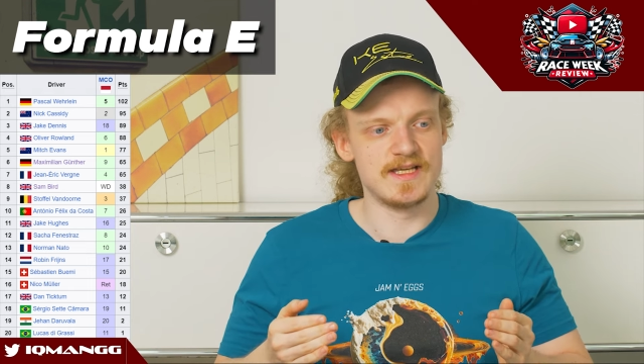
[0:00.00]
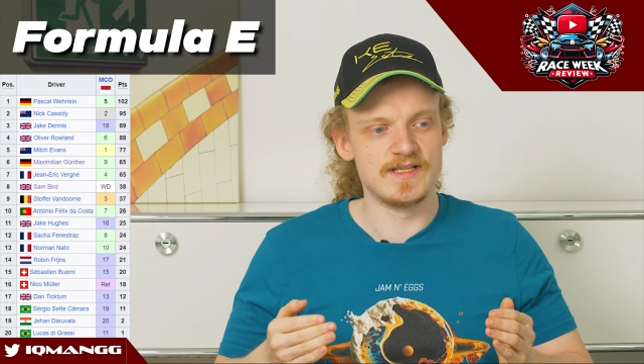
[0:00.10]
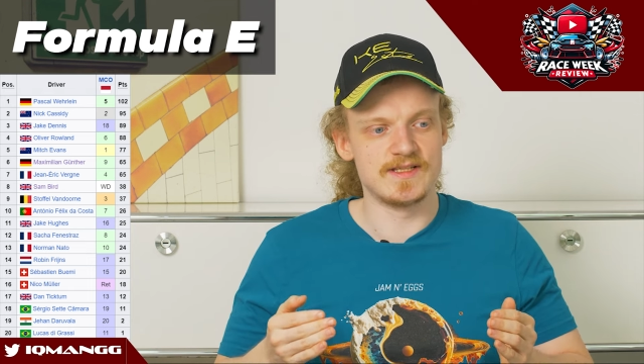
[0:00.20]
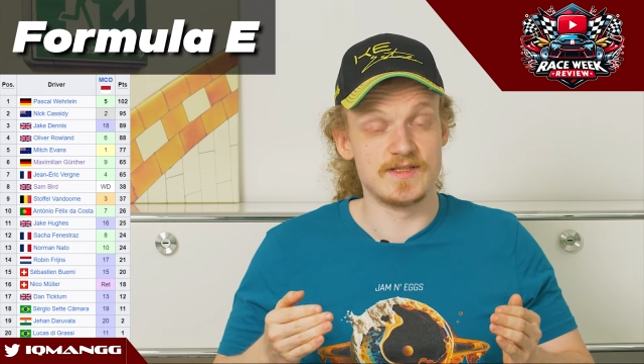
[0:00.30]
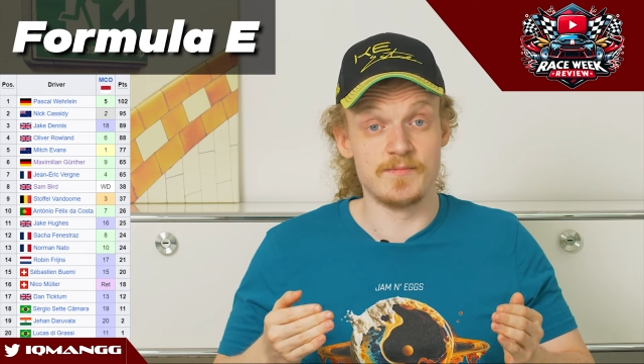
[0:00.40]

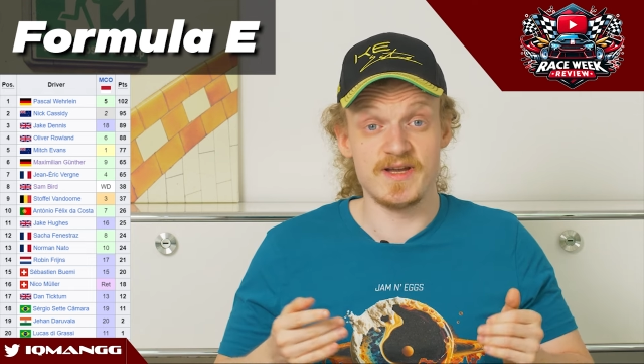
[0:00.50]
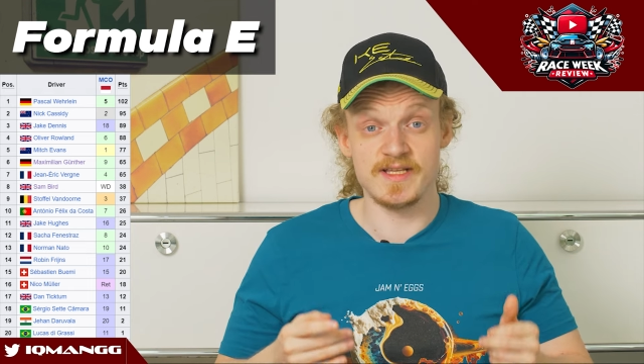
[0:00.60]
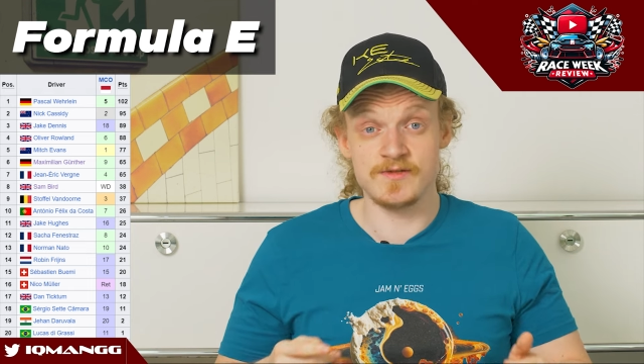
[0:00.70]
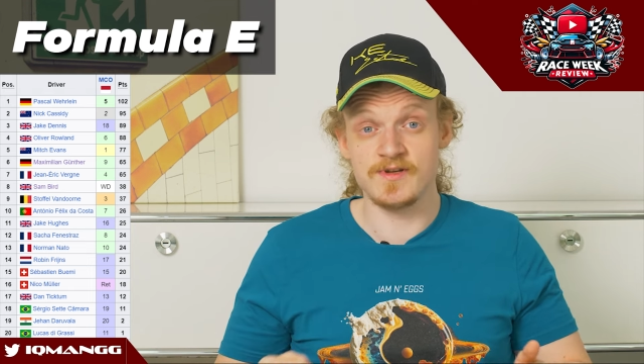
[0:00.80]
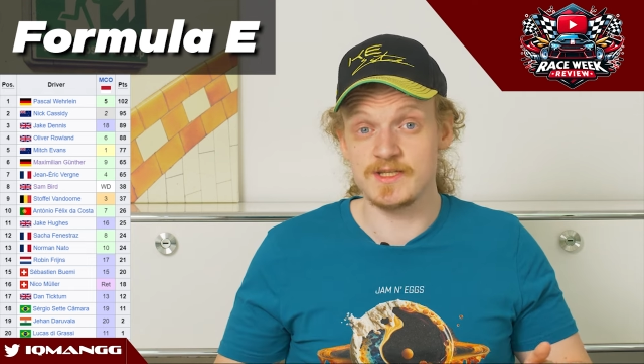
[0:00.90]
is the
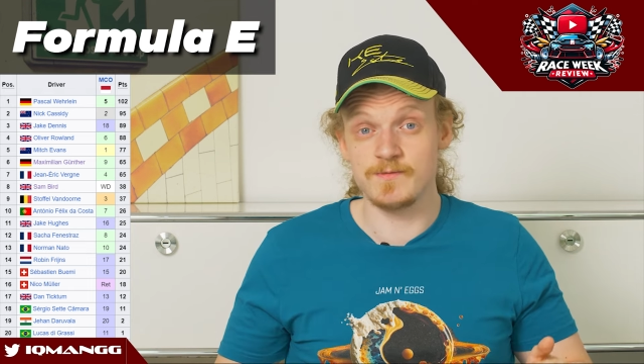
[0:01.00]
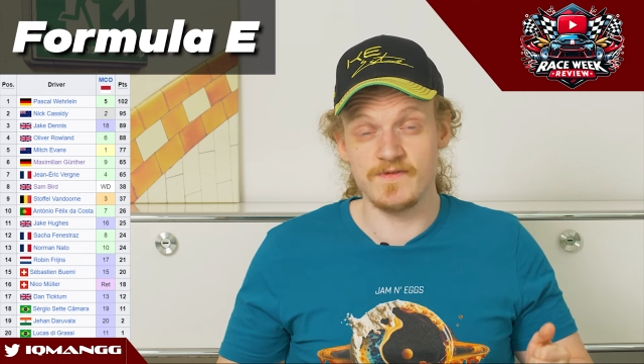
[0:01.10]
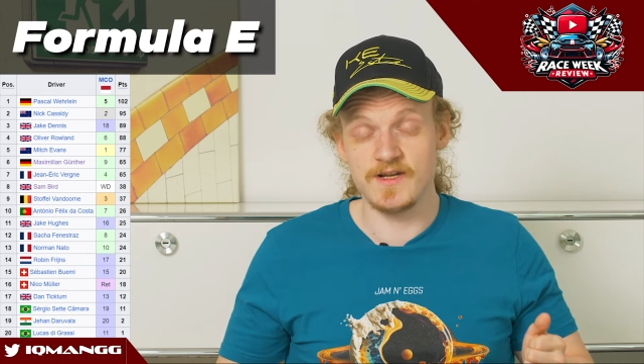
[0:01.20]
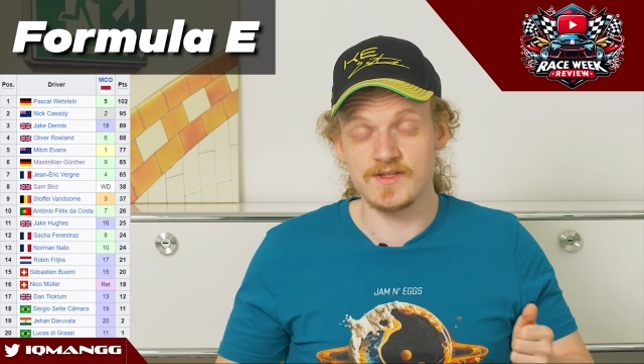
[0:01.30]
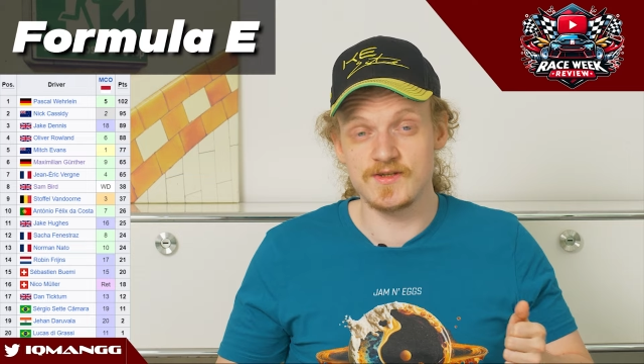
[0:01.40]
best race
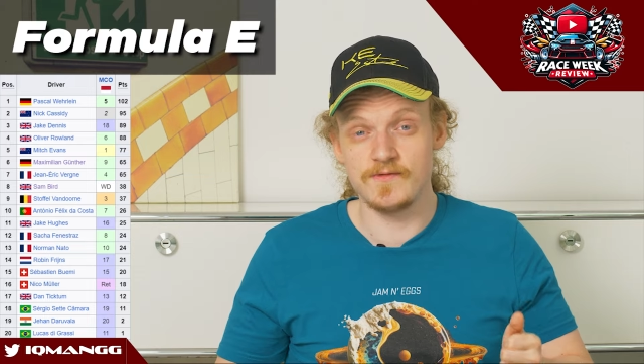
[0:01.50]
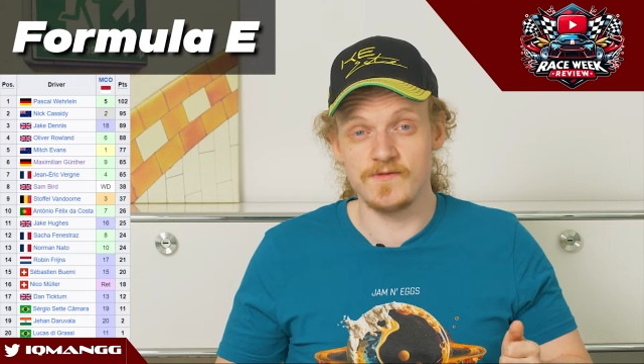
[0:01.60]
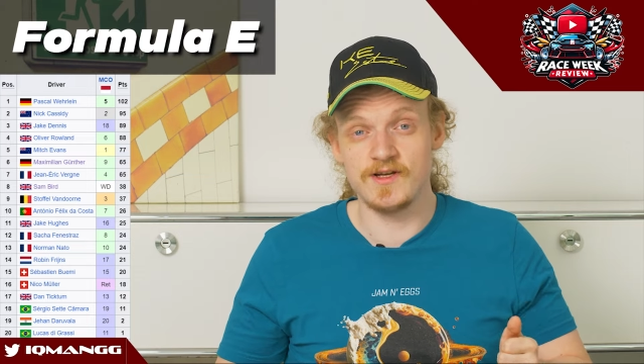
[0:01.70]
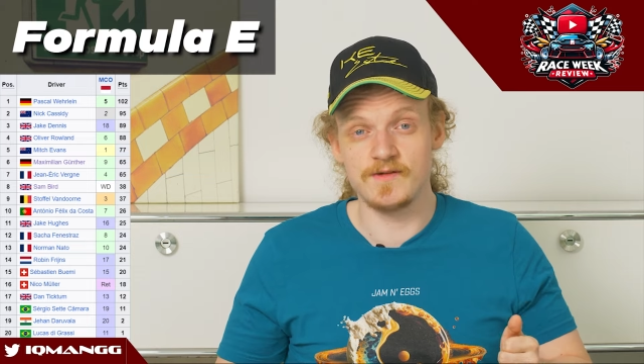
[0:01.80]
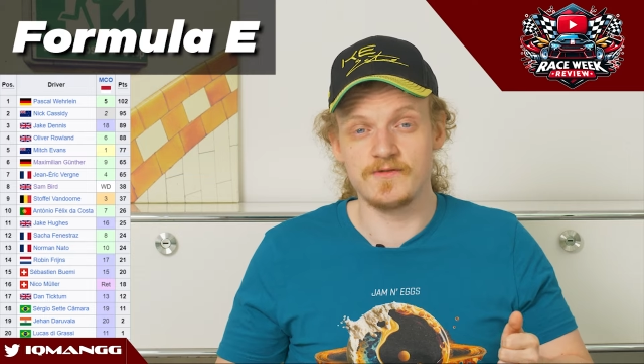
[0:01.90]
we've had so
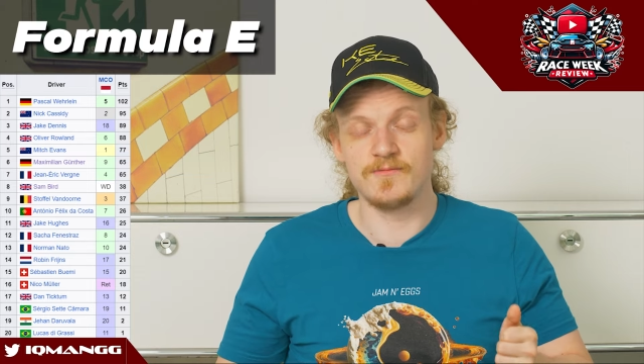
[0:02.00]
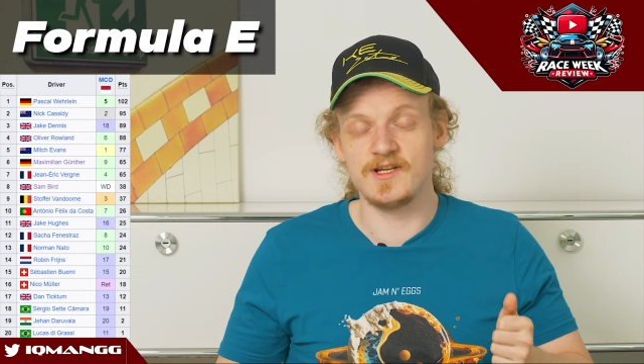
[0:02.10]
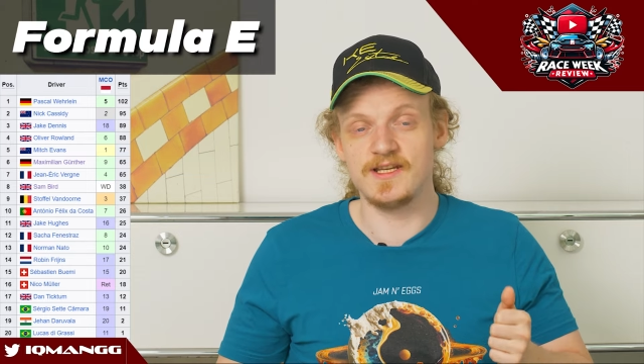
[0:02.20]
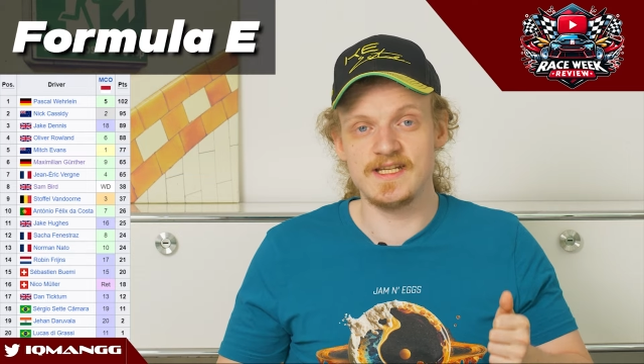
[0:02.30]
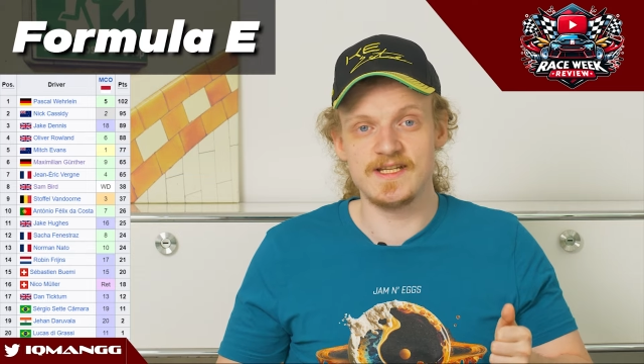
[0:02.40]
far in
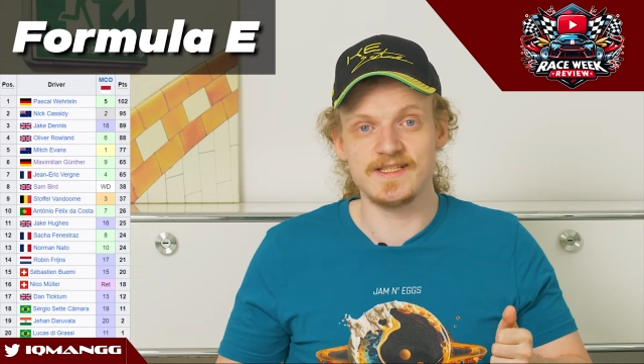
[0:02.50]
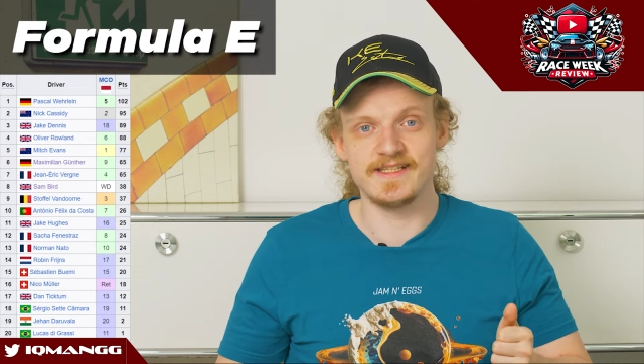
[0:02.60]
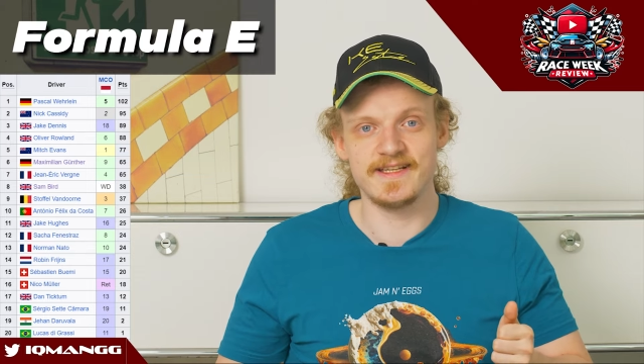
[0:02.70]
Formula E this